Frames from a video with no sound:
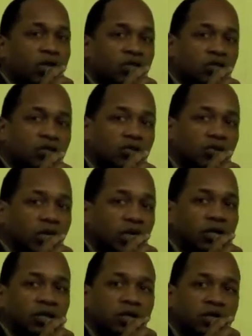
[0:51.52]
CASO
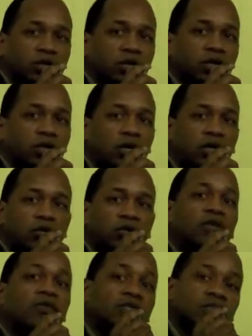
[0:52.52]
grant, and
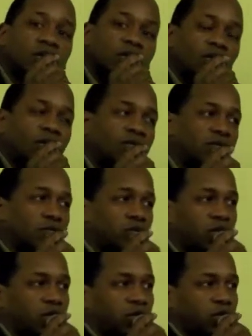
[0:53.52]
we have a SciWest
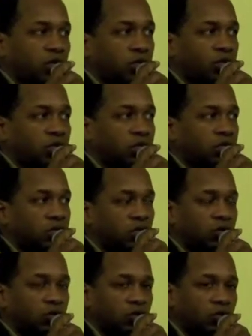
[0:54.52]
grant that we just
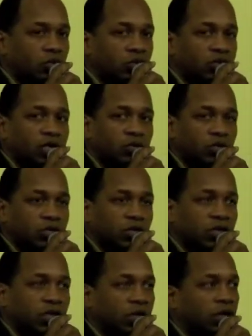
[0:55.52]
was able
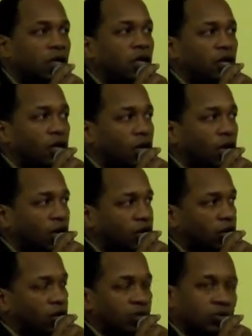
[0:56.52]
to get. A
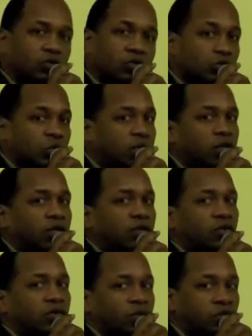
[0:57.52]
lot of other schools might not
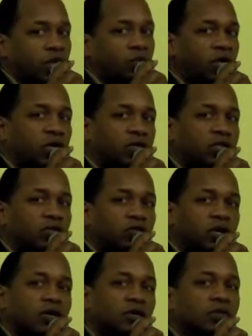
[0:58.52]
know that that money is
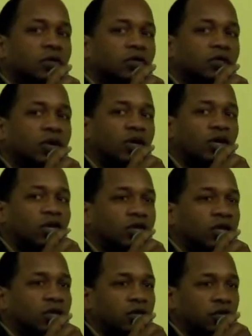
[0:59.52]
available, and they
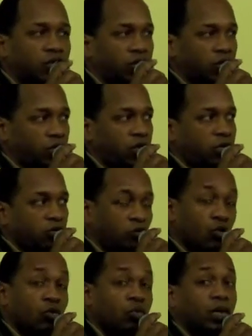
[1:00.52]
think that they are hit a
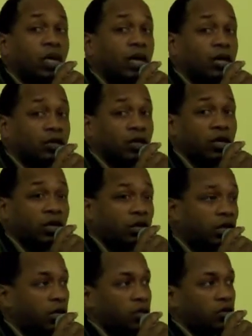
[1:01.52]
roadblock
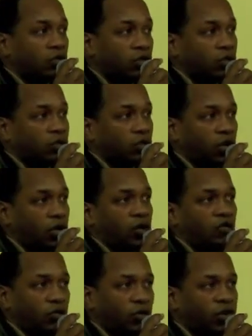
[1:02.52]
that, well, I
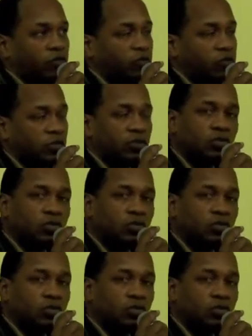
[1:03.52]
have to wait for the